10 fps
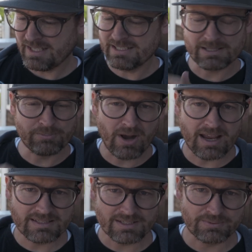He
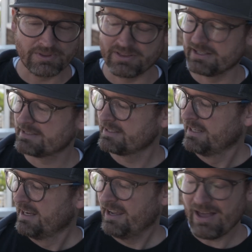surprised us with this,
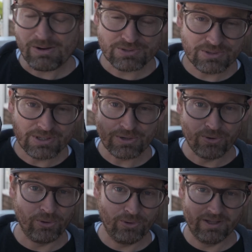and that was really
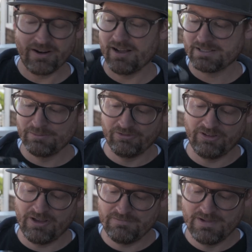cool and awesome of
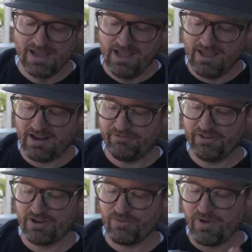him. And I
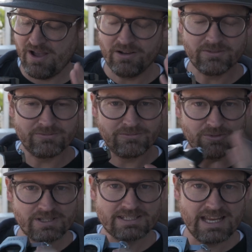figured, well,
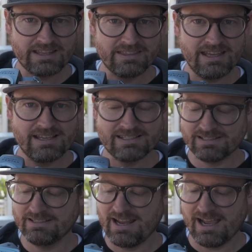let's take
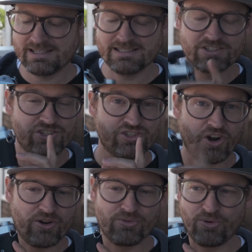this next and
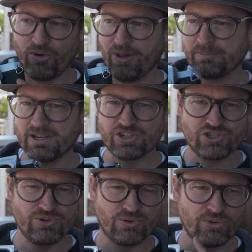start a roll. I'm gonna
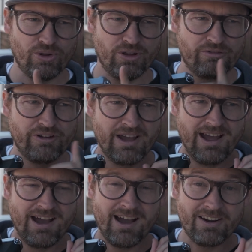shoot a roll of
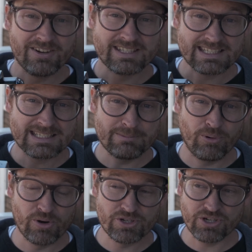160
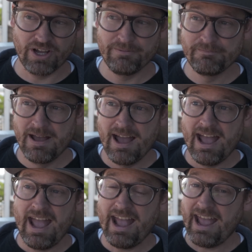Portra,
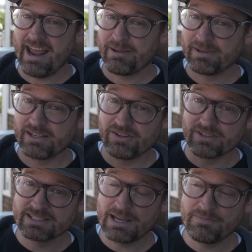and I'm gonna do
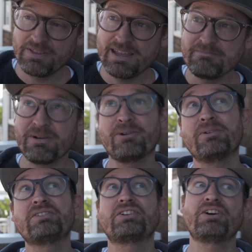the same thing, but
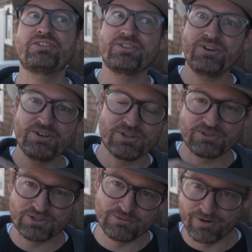with a third
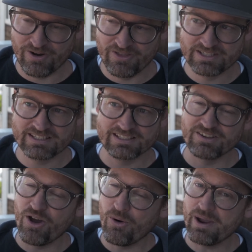YouTuber. This is
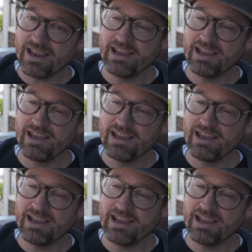Noe.